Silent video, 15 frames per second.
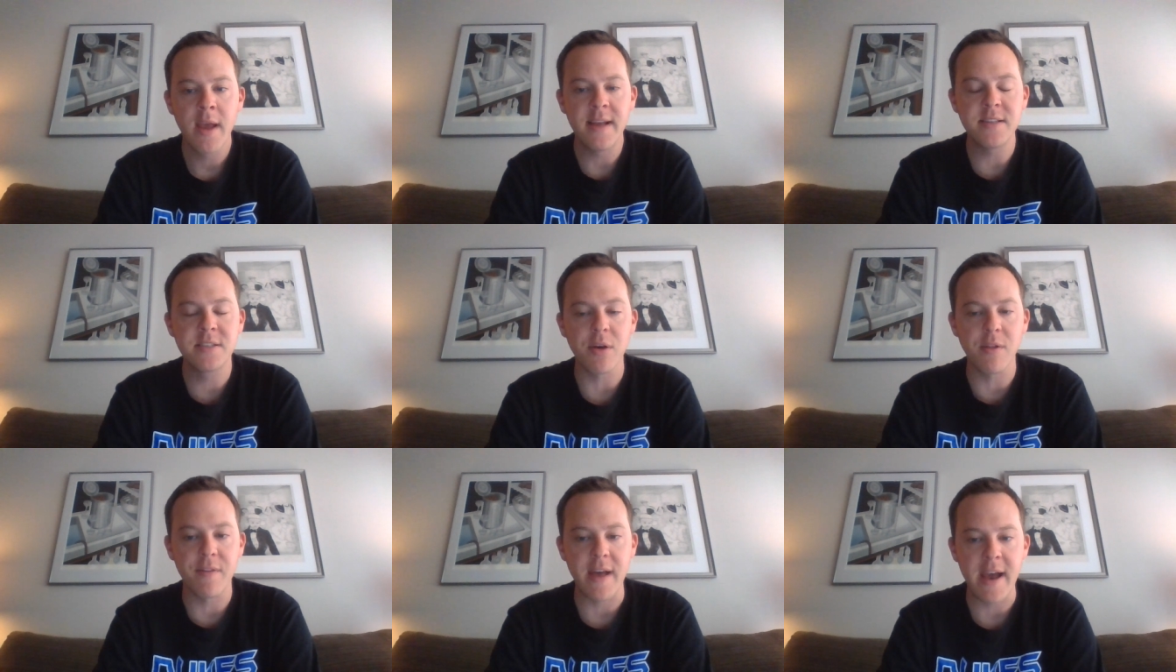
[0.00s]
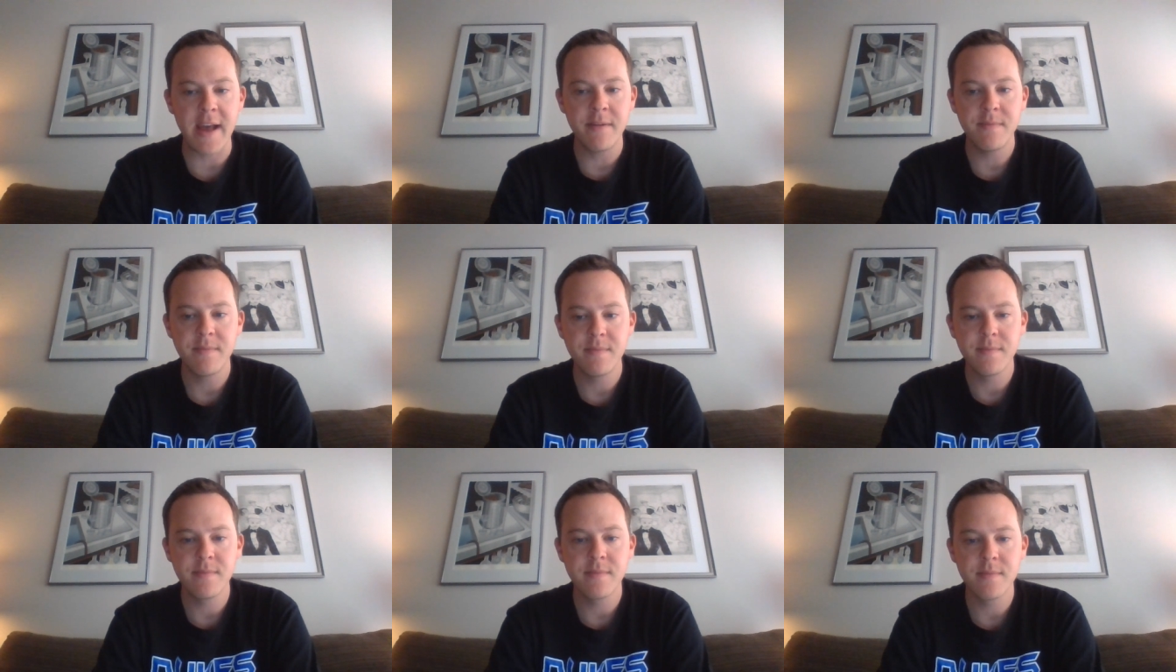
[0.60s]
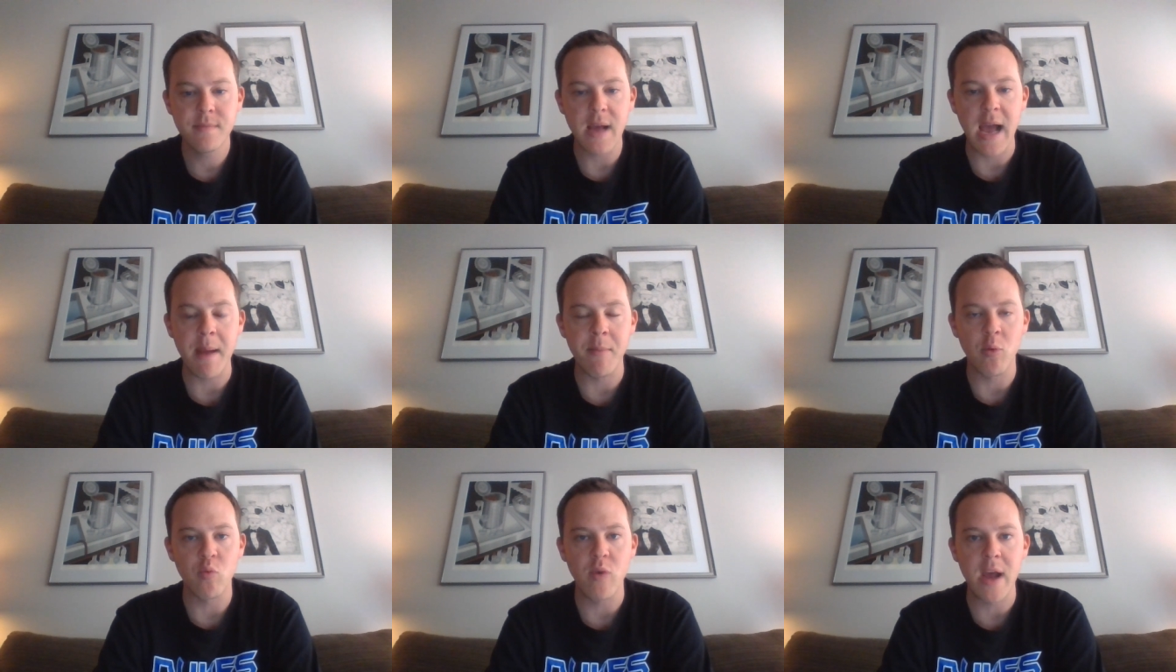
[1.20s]
Until then, I
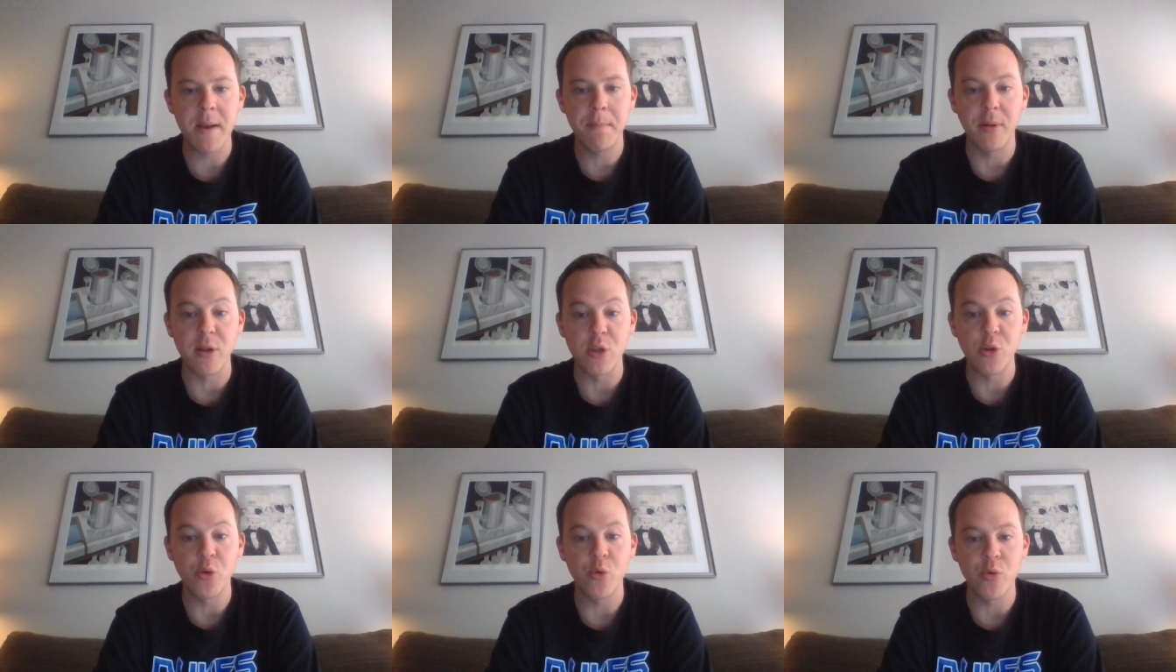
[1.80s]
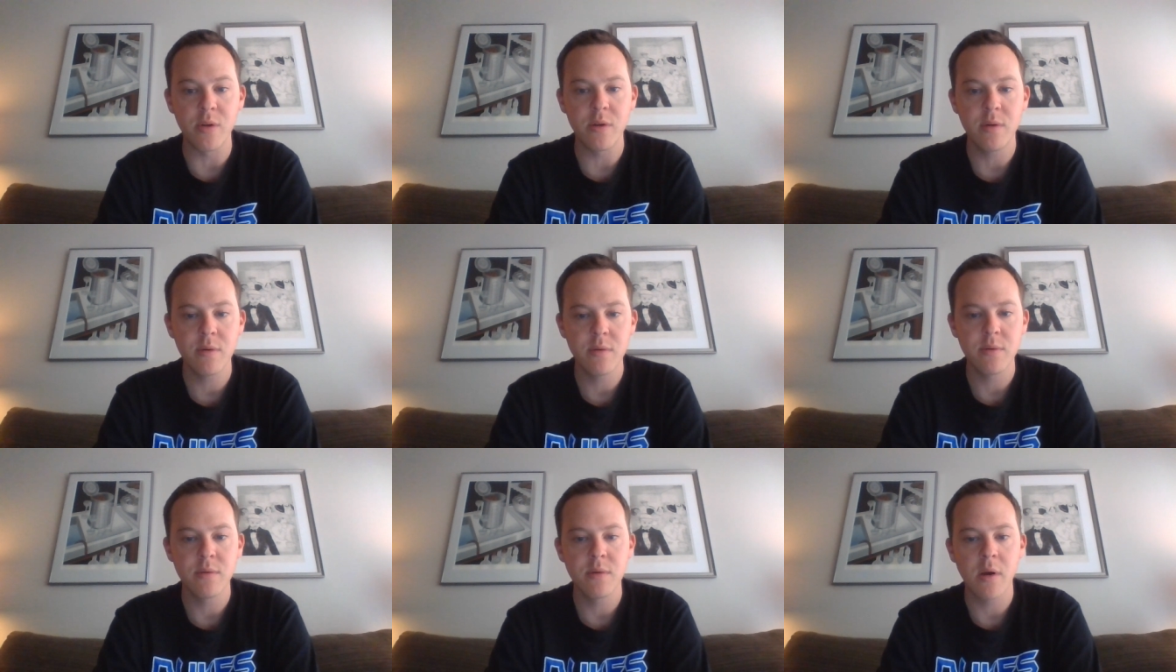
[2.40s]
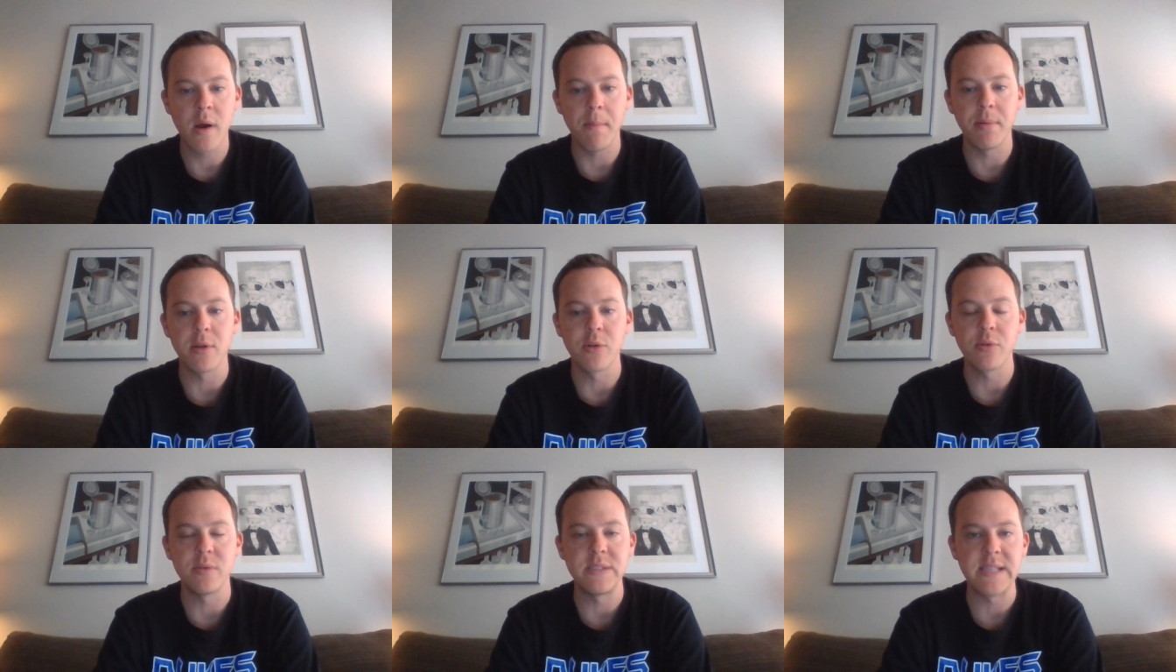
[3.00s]
am a red balloon, a
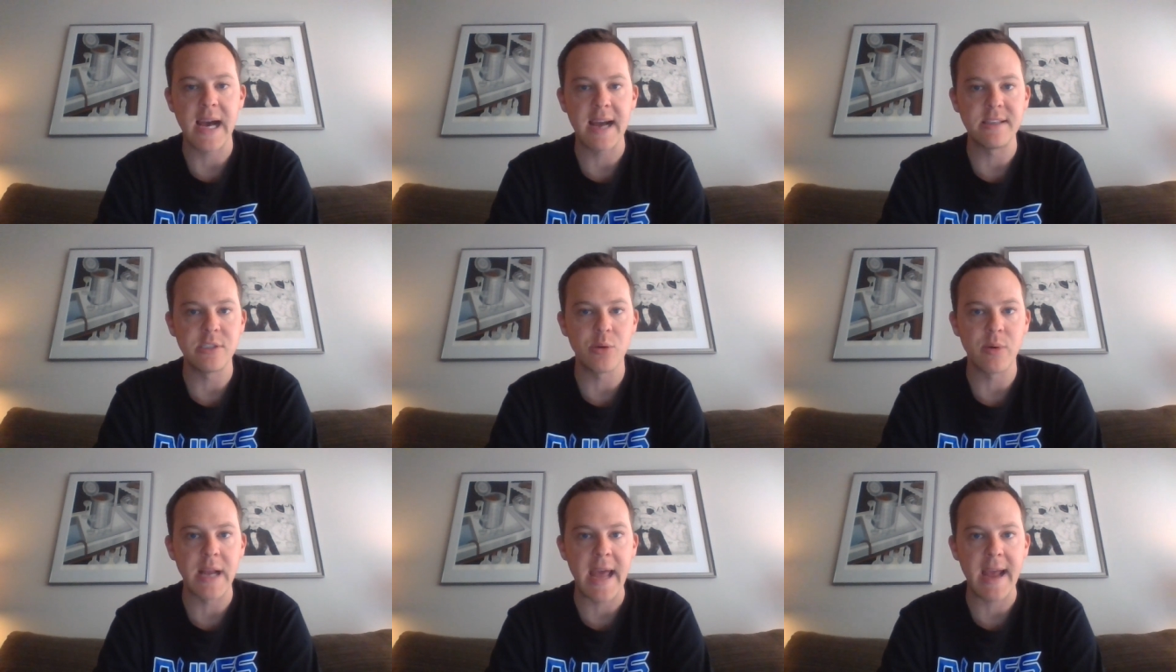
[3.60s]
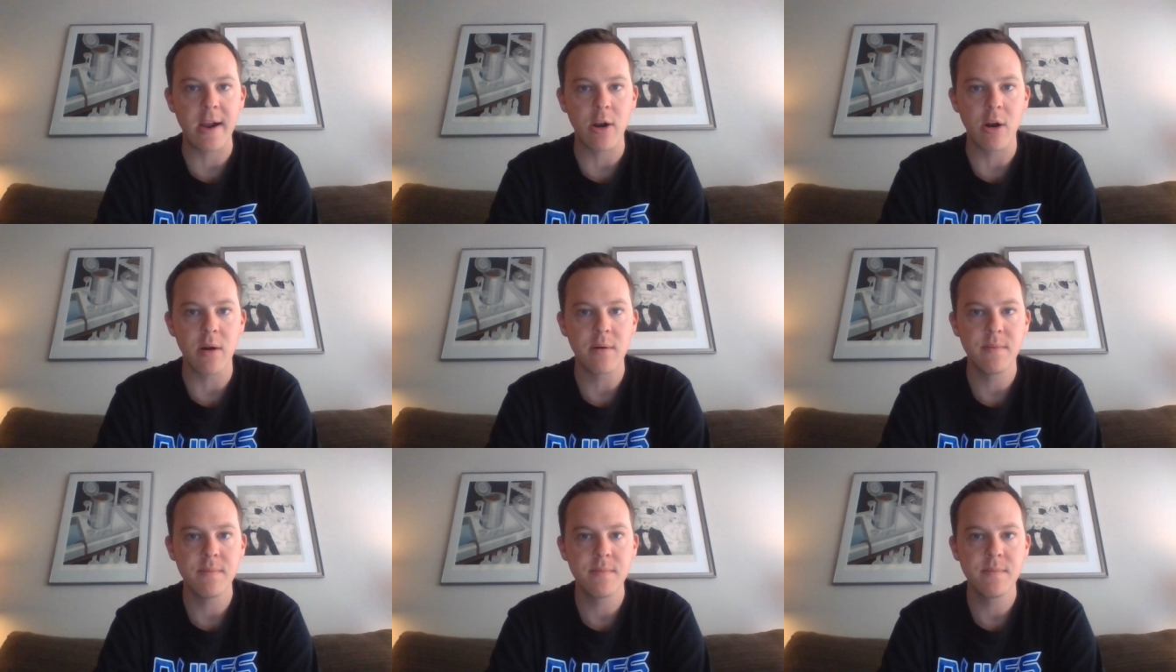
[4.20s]
balloon tied to an anchor.